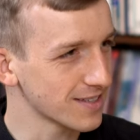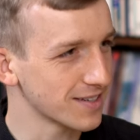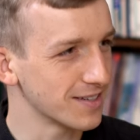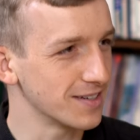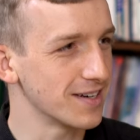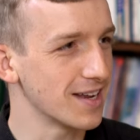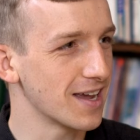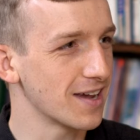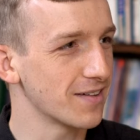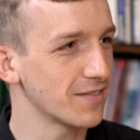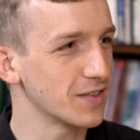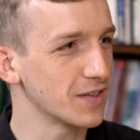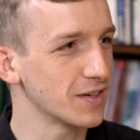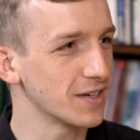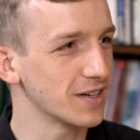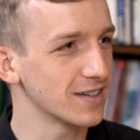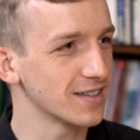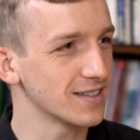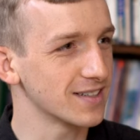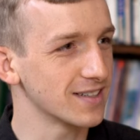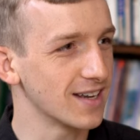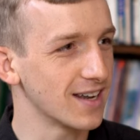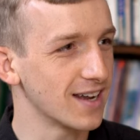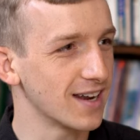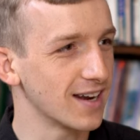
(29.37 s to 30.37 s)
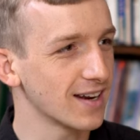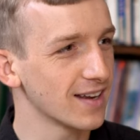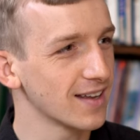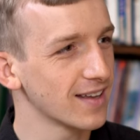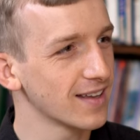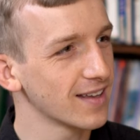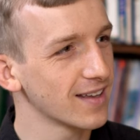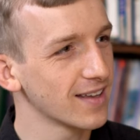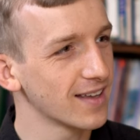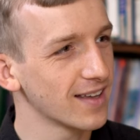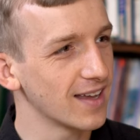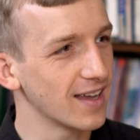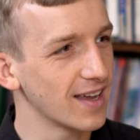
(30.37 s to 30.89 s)
Good to have you here today.
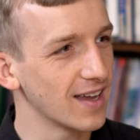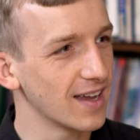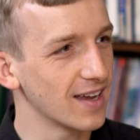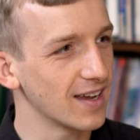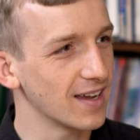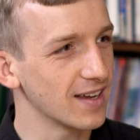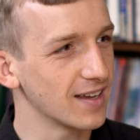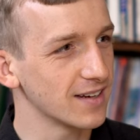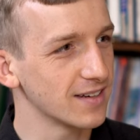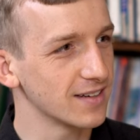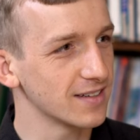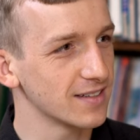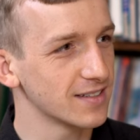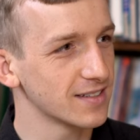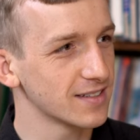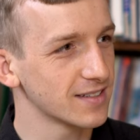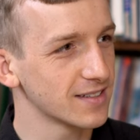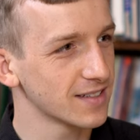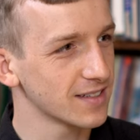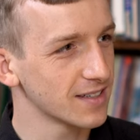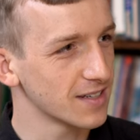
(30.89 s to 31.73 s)
Good to be and here.